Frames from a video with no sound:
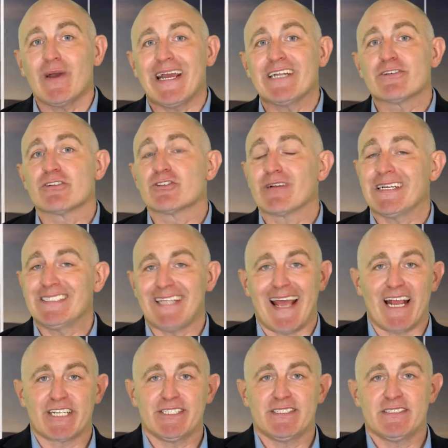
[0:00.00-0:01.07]
enter
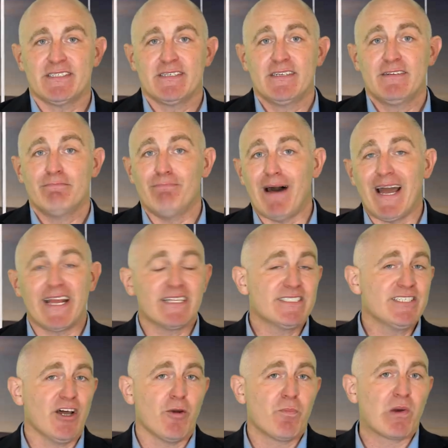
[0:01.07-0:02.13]
transactions, buy and
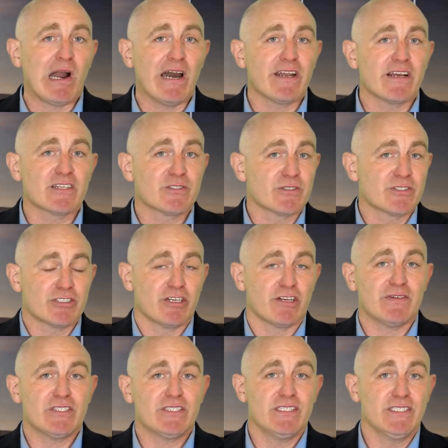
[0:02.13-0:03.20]
sell products or
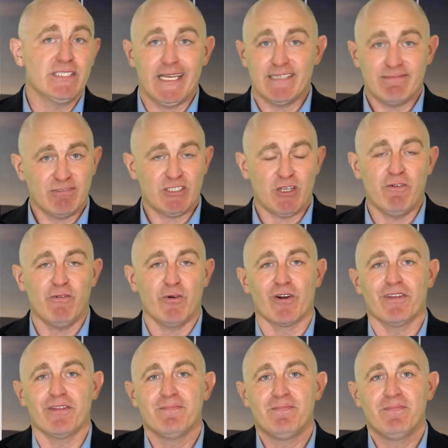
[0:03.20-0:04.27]
services, and so
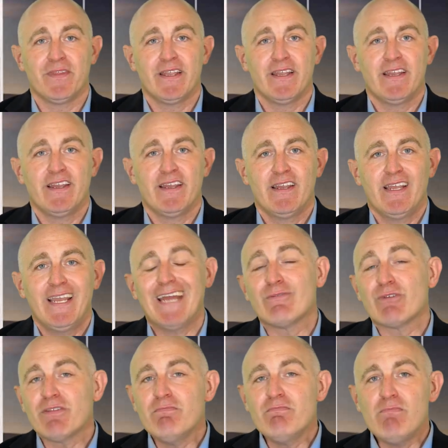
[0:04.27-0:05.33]
forth. And
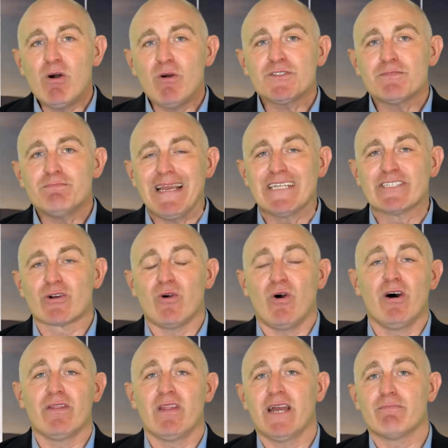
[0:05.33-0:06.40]
with most major online